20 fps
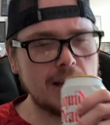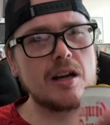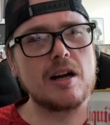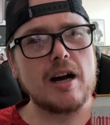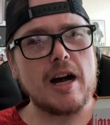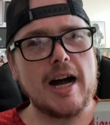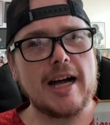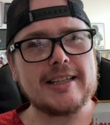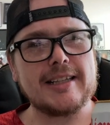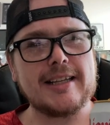
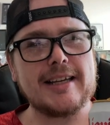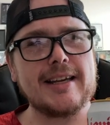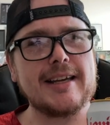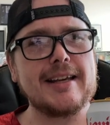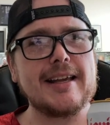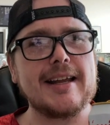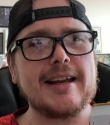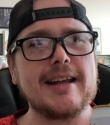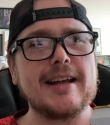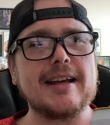Oddly,
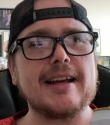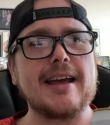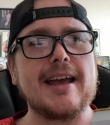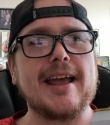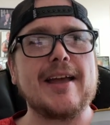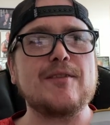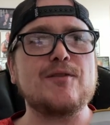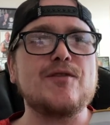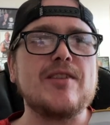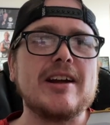getting
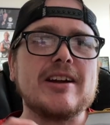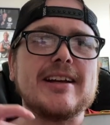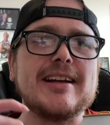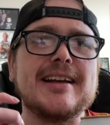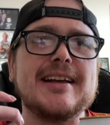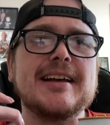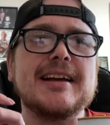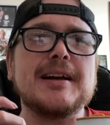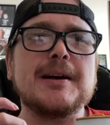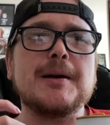a
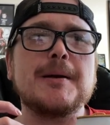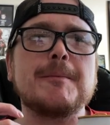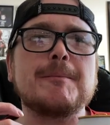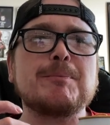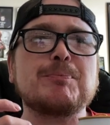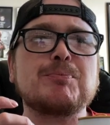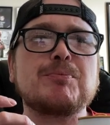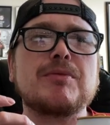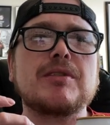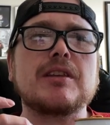very
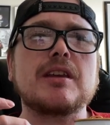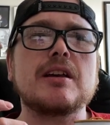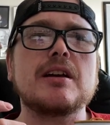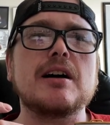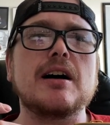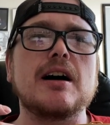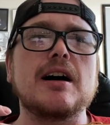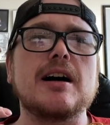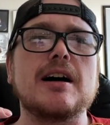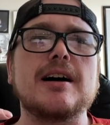
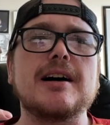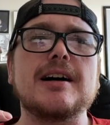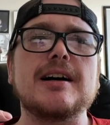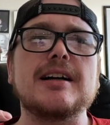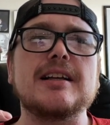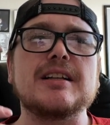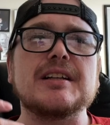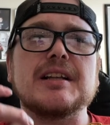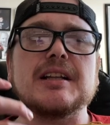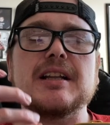
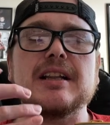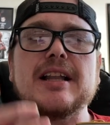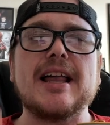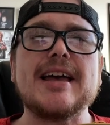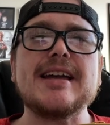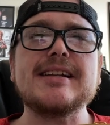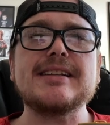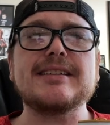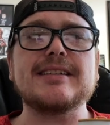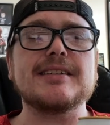
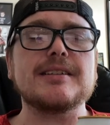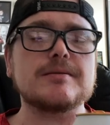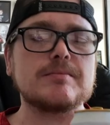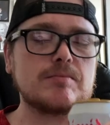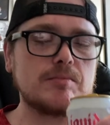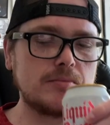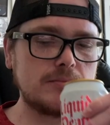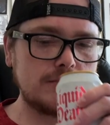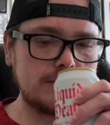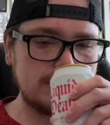light
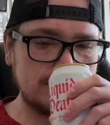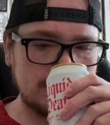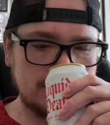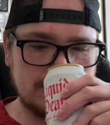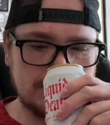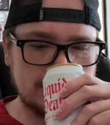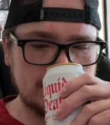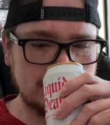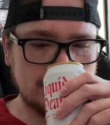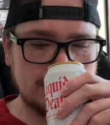
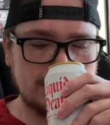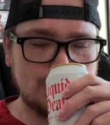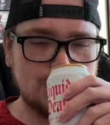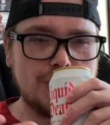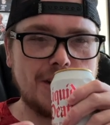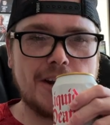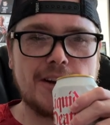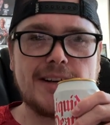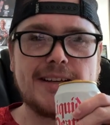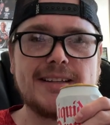
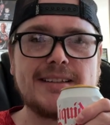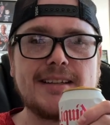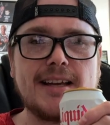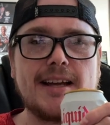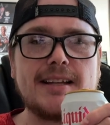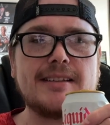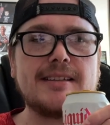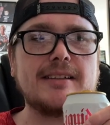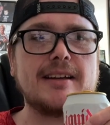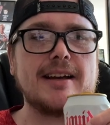cherry
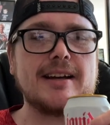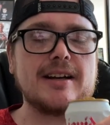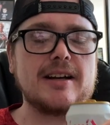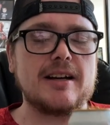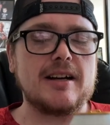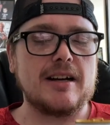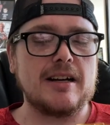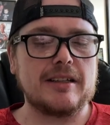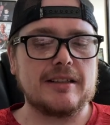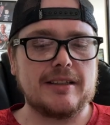scent, like
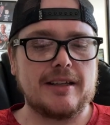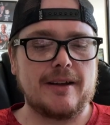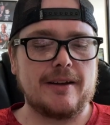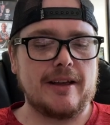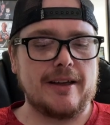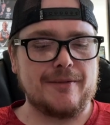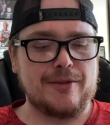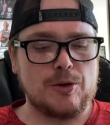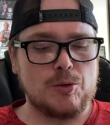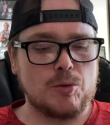
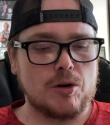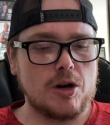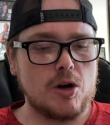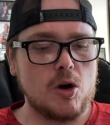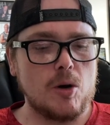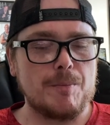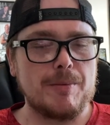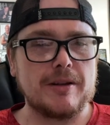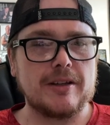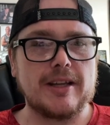if you were to
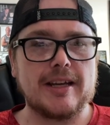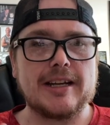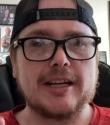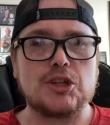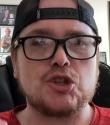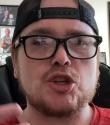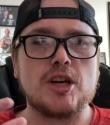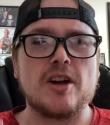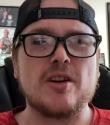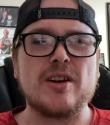open like a
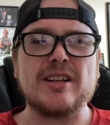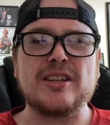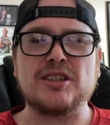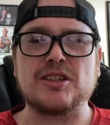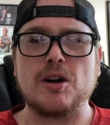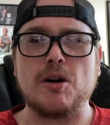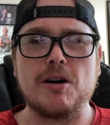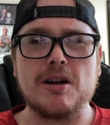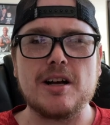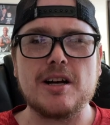cherry
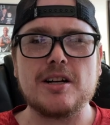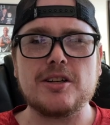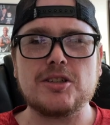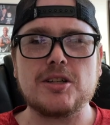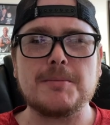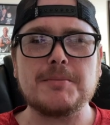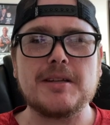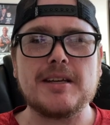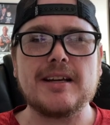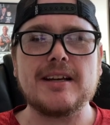soda or
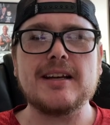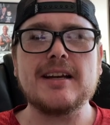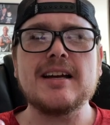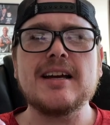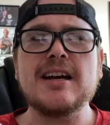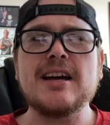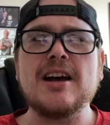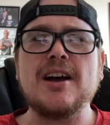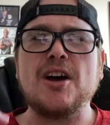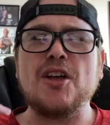something,
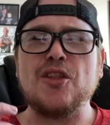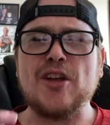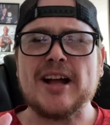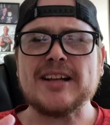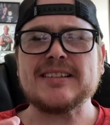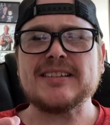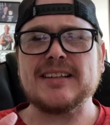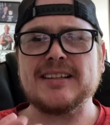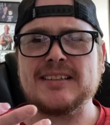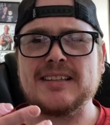
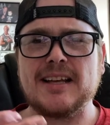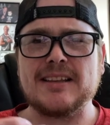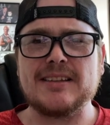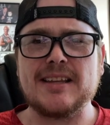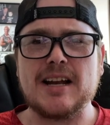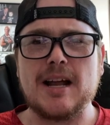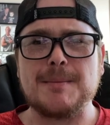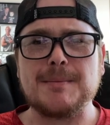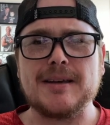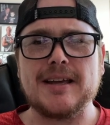that's the scent
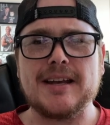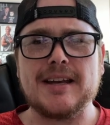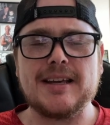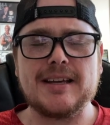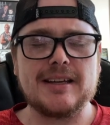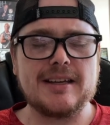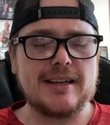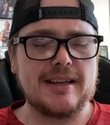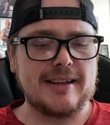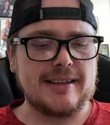that I'm
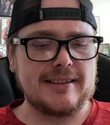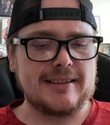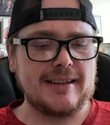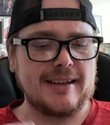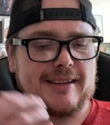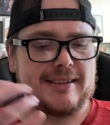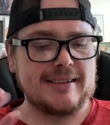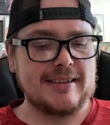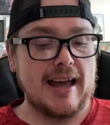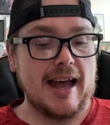getting,
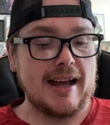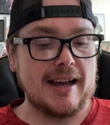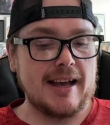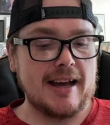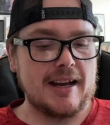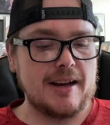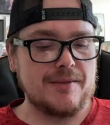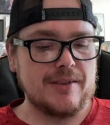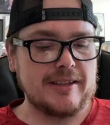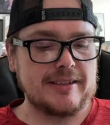is that
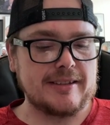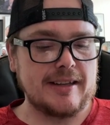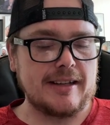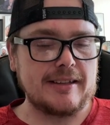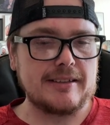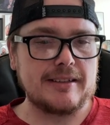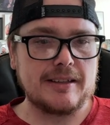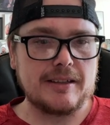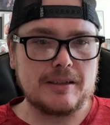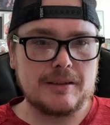kind of a
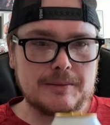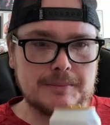scent.